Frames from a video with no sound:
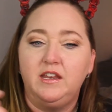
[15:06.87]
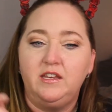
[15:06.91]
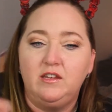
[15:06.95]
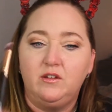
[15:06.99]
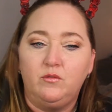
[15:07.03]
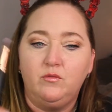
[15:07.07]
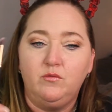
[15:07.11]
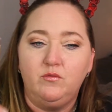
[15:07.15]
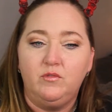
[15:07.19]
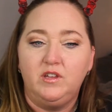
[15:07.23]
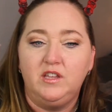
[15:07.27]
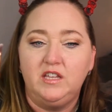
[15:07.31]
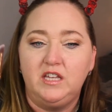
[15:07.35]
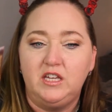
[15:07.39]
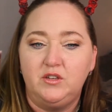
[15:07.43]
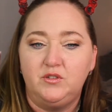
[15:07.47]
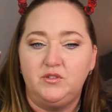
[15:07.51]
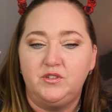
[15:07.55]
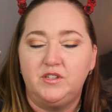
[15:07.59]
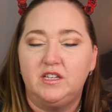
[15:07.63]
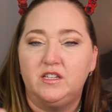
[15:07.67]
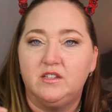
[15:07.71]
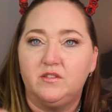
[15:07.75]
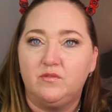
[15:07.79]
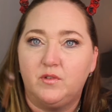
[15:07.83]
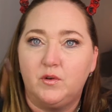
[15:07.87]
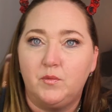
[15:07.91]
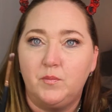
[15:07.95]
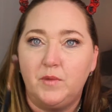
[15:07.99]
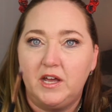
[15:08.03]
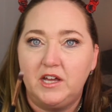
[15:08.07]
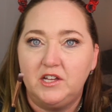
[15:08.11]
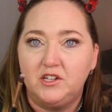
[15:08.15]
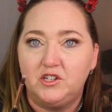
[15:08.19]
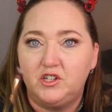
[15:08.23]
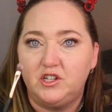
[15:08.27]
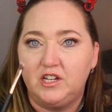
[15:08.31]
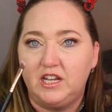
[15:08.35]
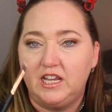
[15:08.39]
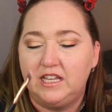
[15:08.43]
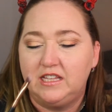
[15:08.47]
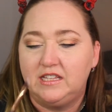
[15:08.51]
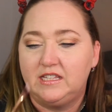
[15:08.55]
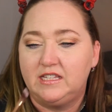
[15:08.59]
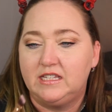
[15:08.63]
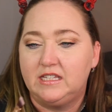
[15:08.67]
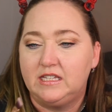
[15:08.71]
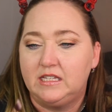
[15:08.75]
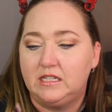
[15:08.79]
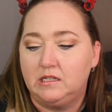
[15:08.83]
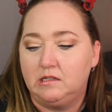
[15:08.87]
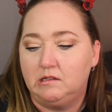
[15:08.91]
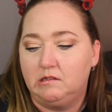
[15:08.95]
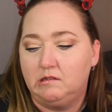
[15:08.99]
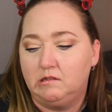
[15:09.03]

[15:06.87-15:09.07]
I don't really use this for much. It's